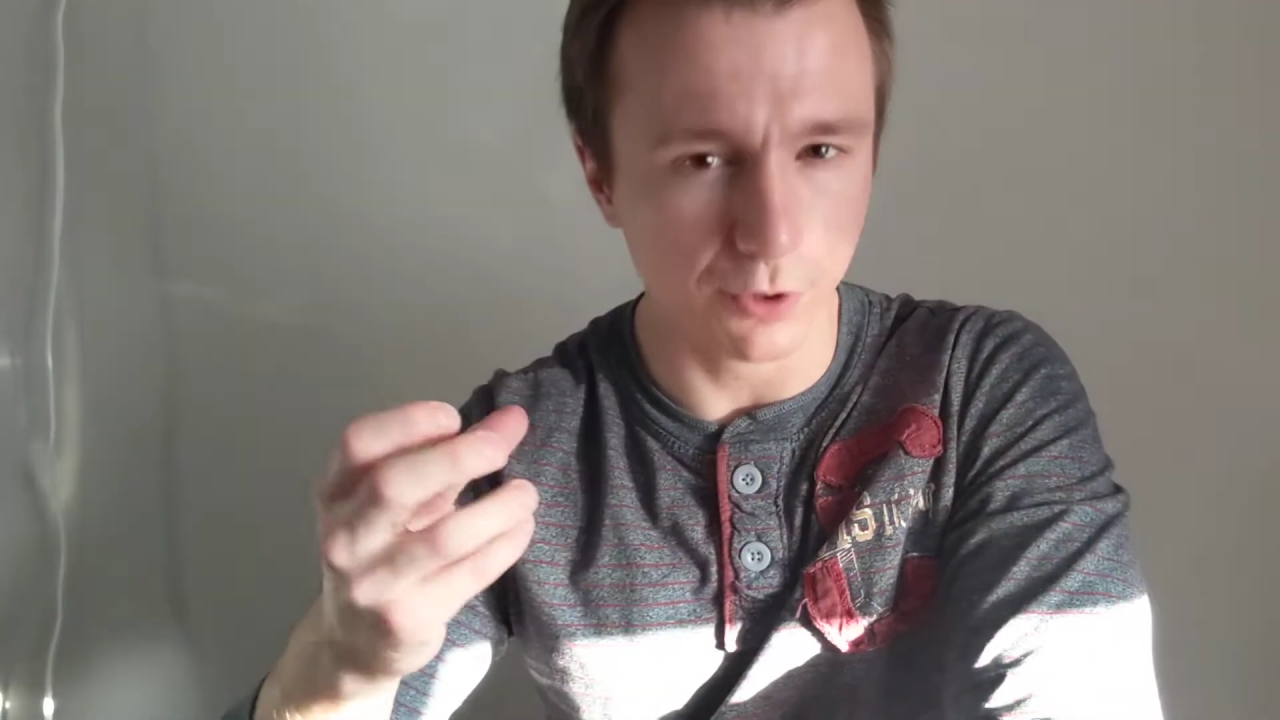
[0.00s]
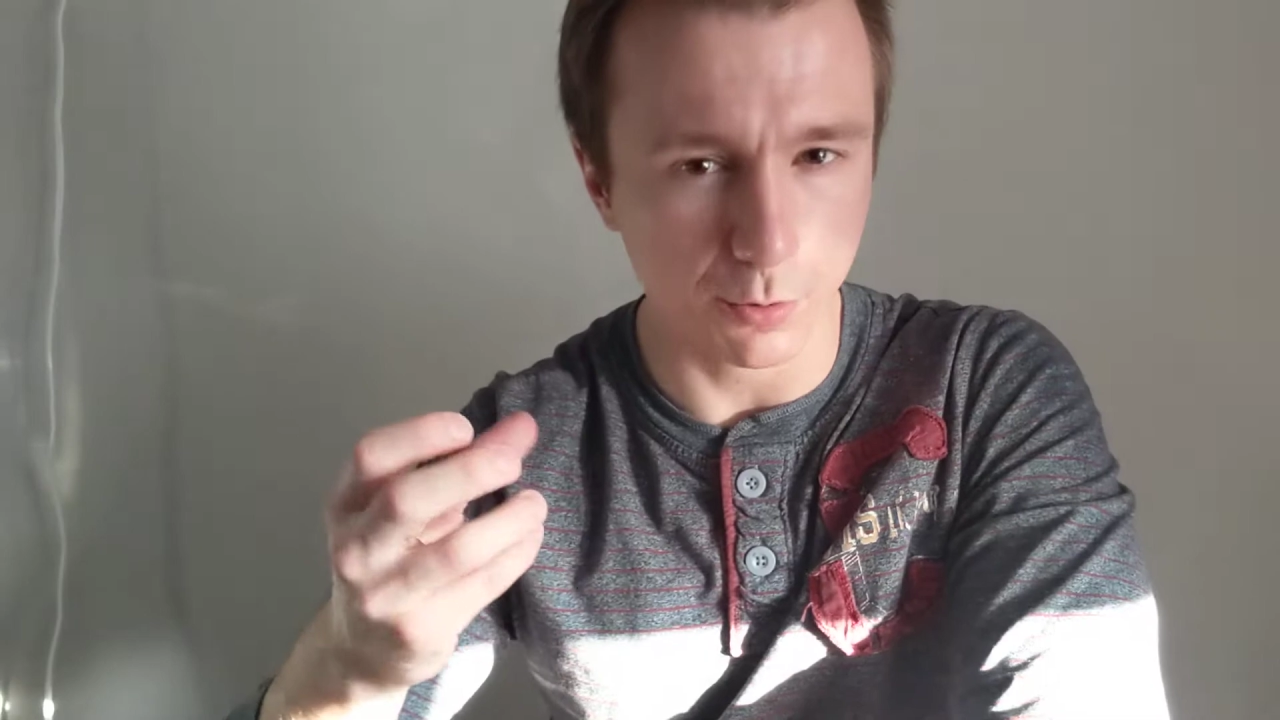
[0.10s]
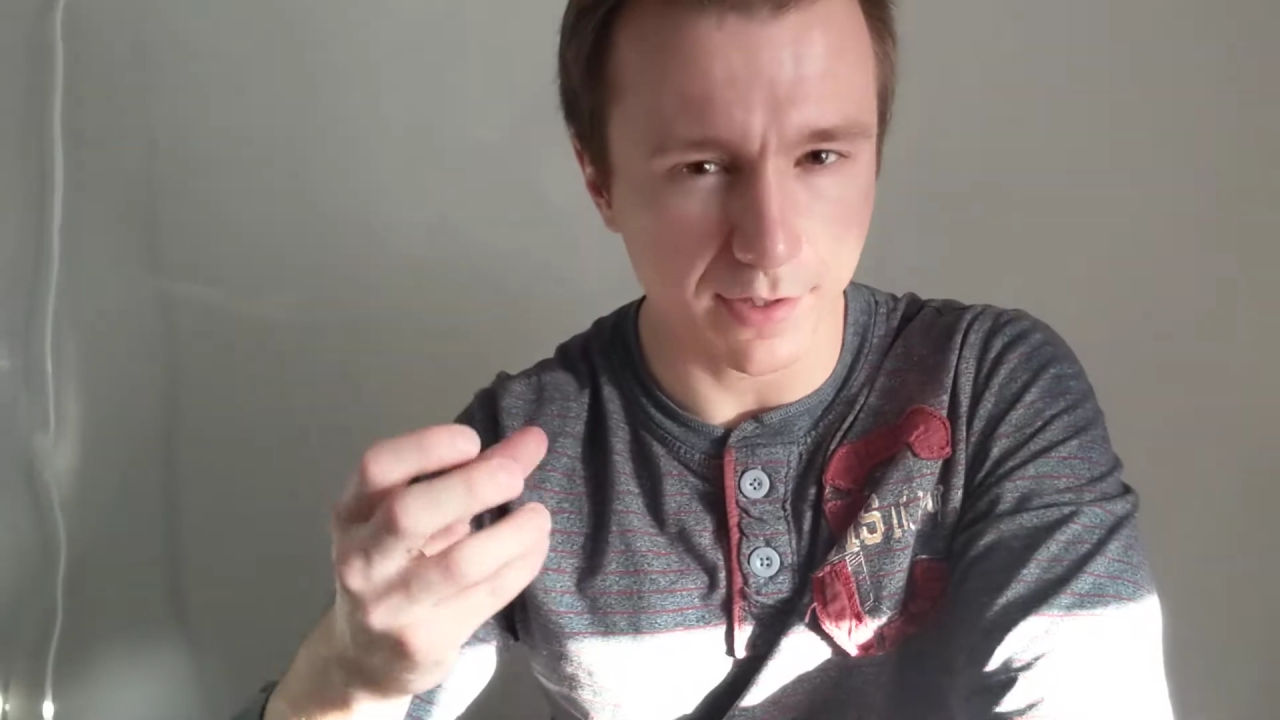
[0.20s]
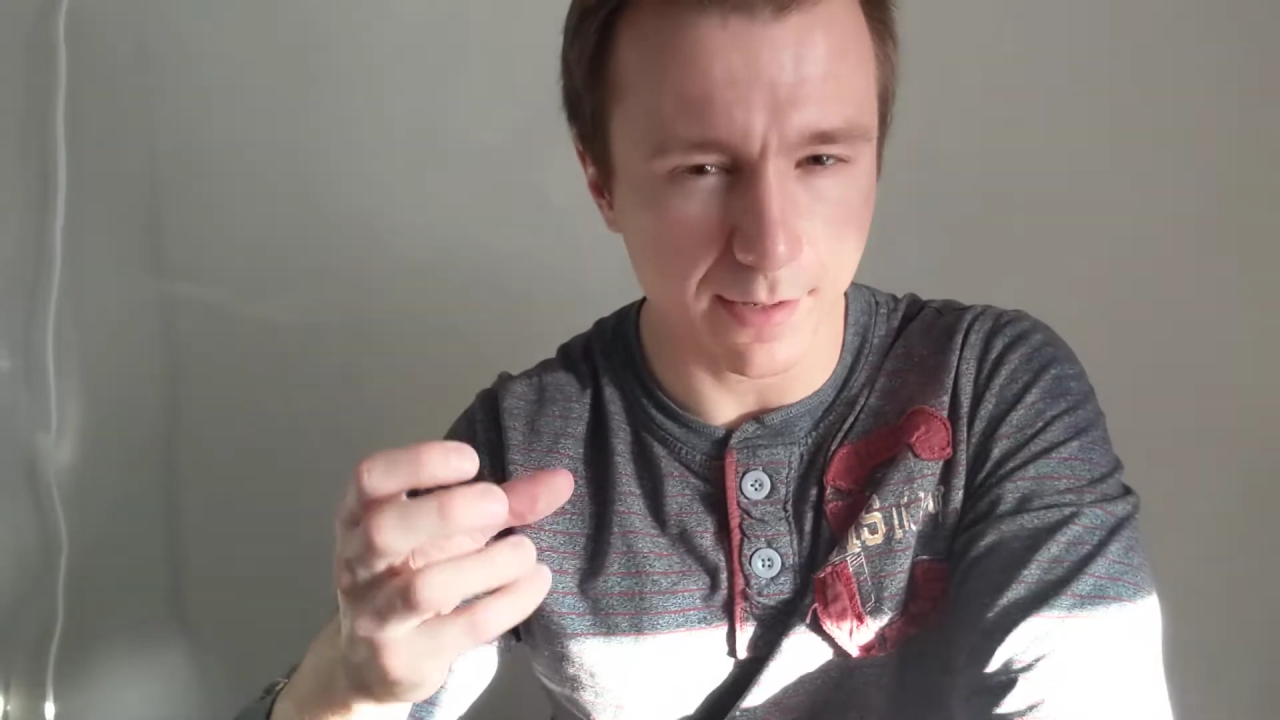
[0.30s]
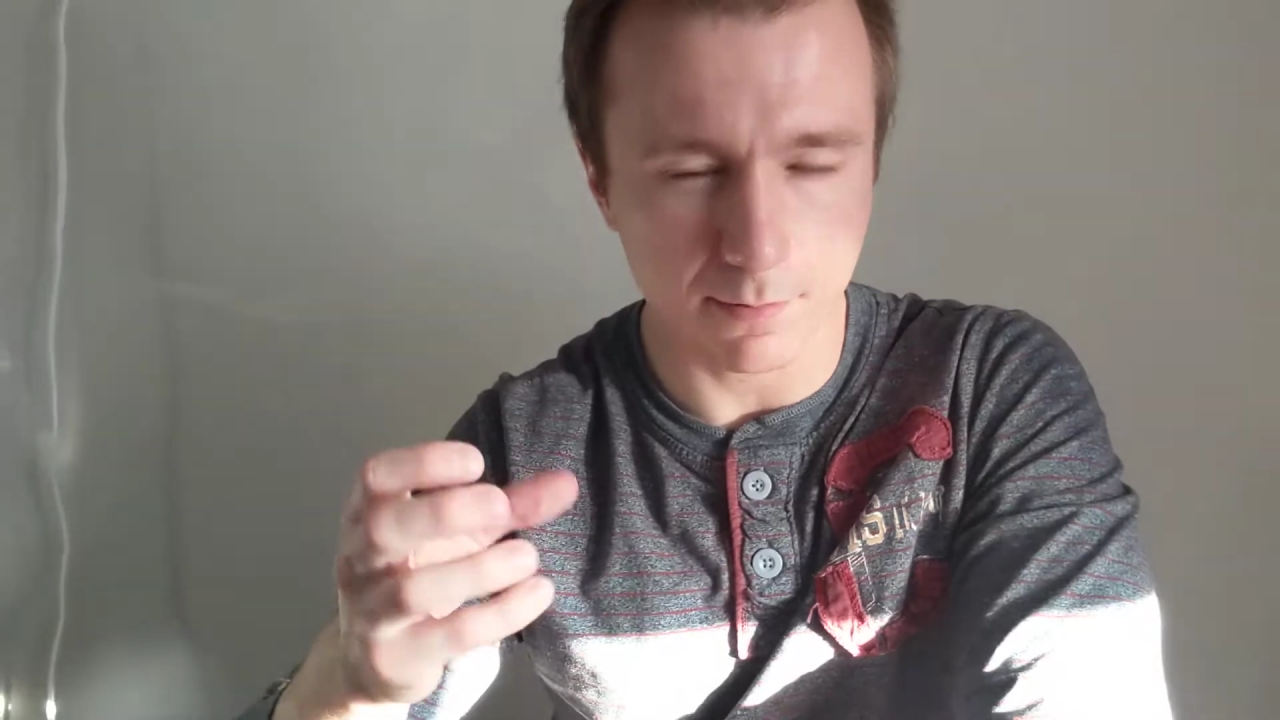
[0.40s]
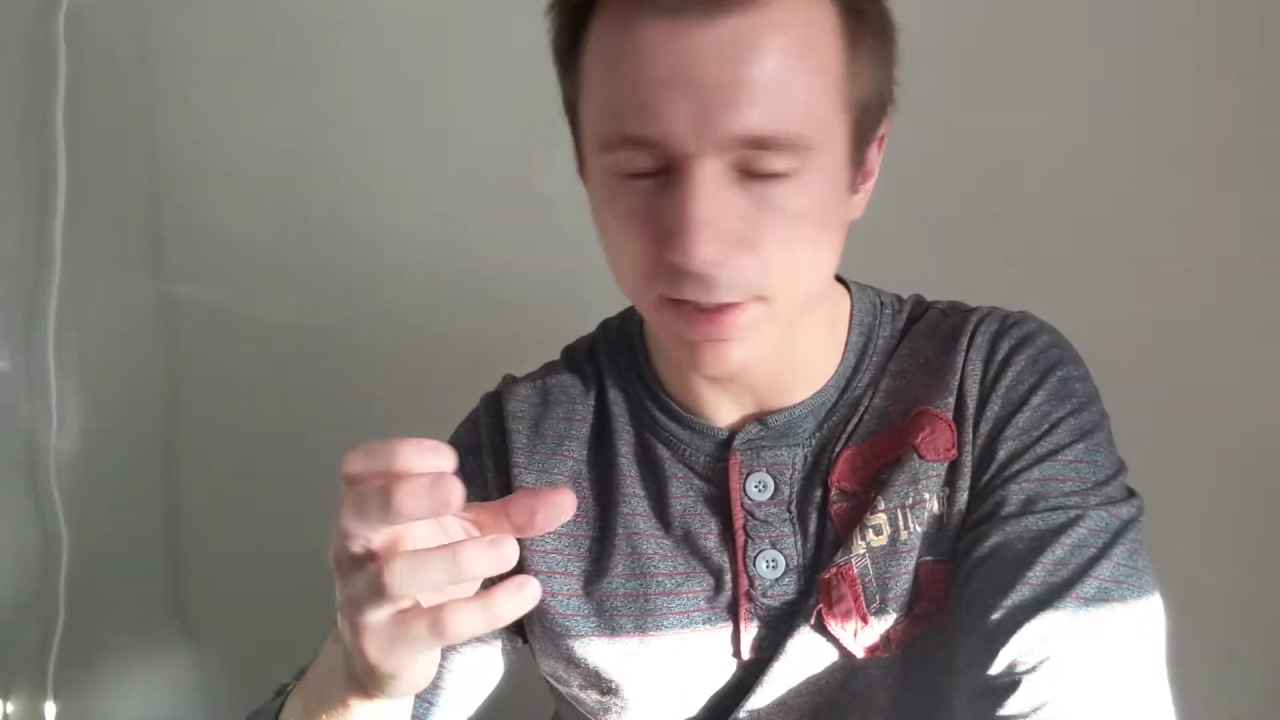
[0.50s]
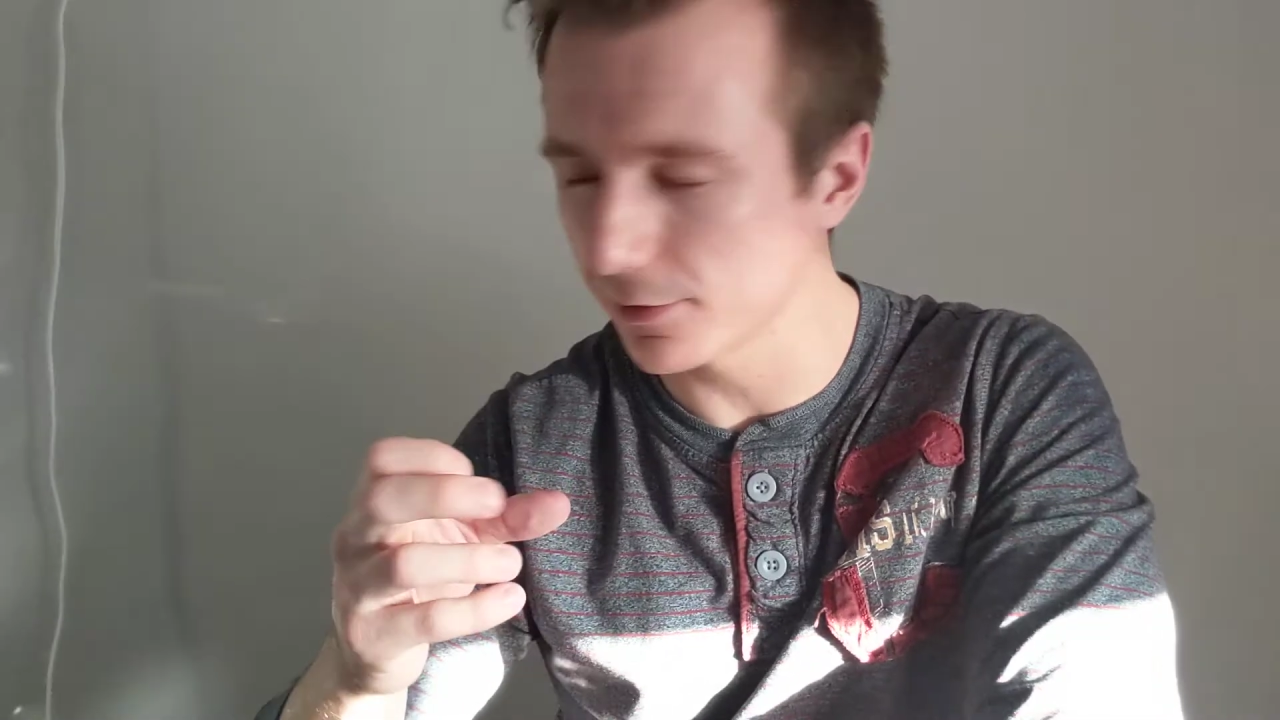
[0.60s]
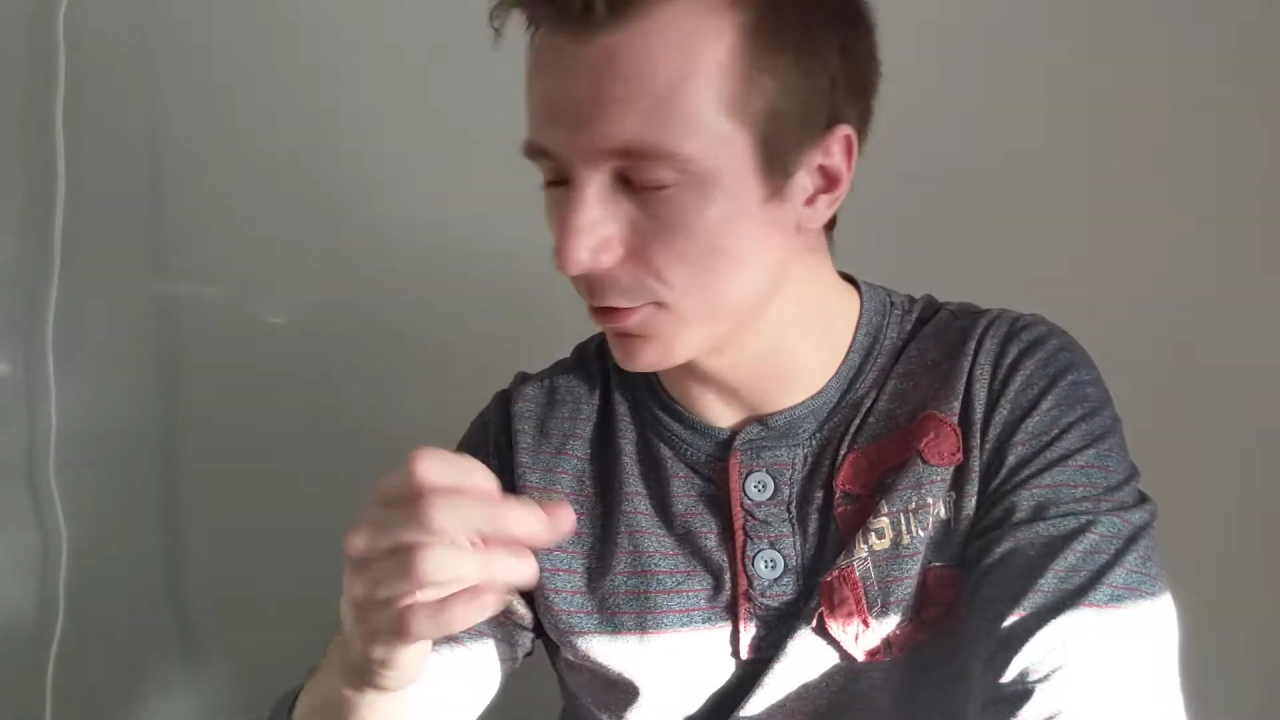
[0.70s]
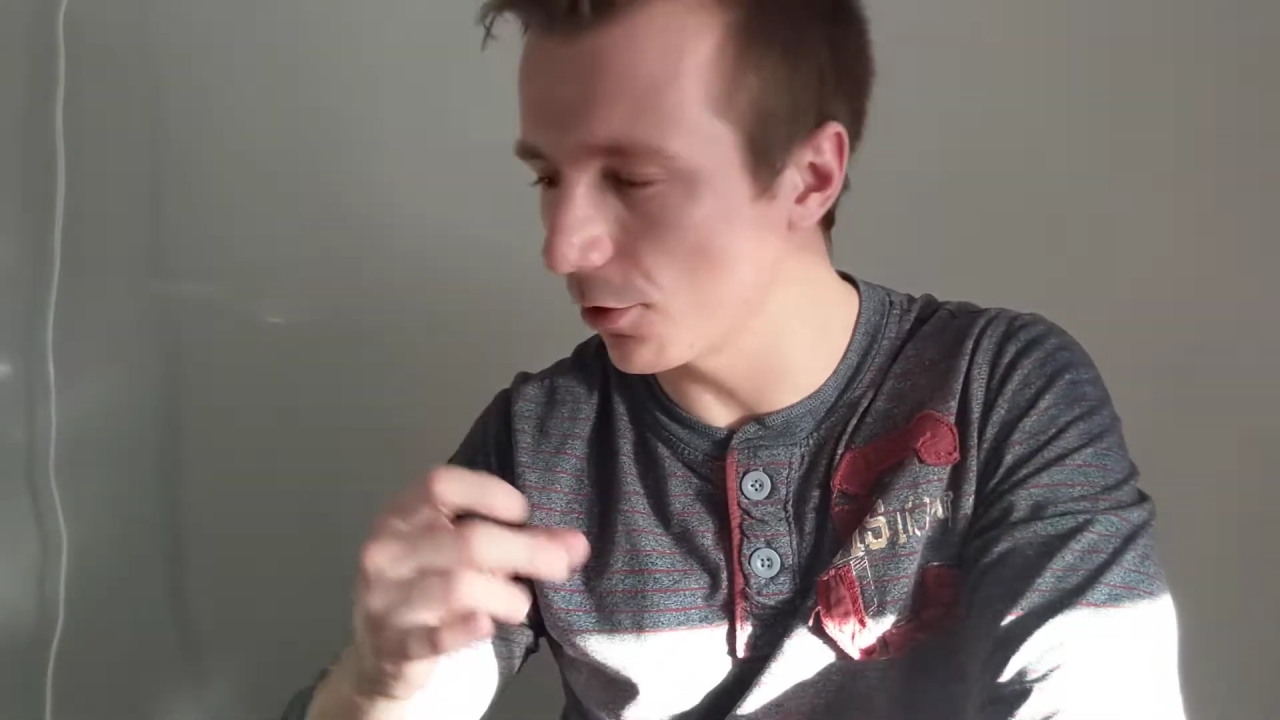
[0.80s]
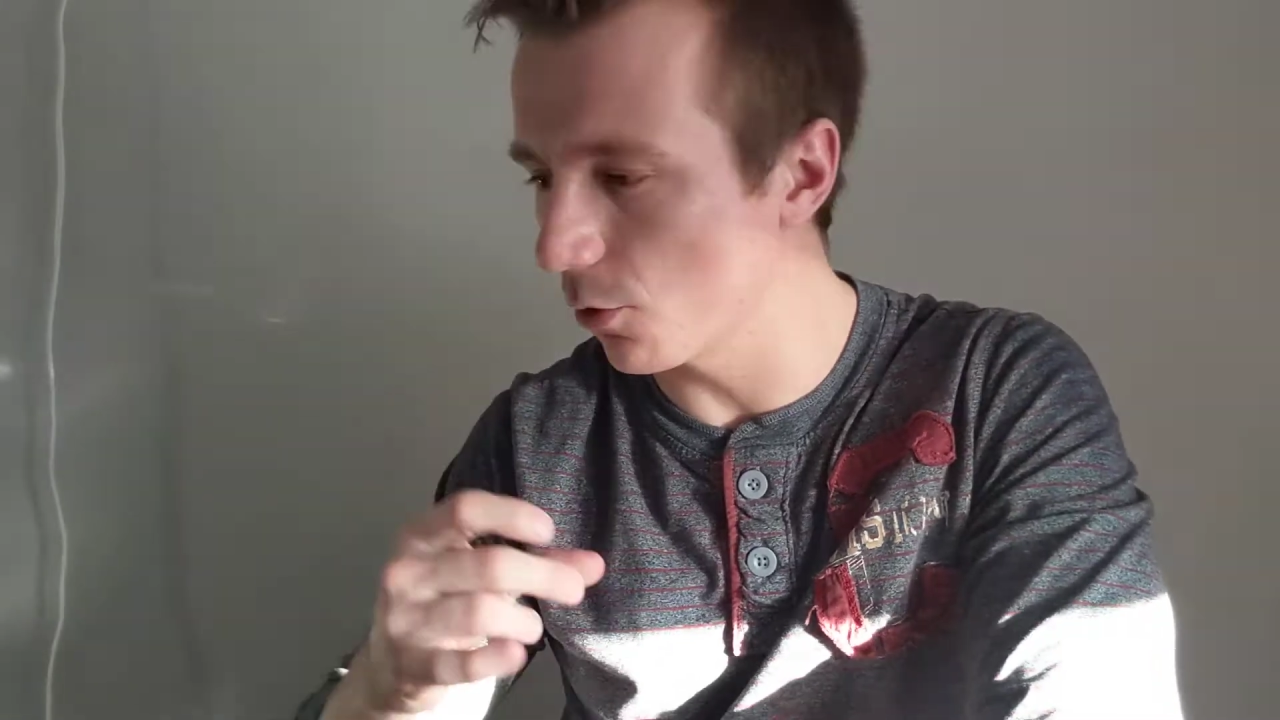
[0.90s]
know what that means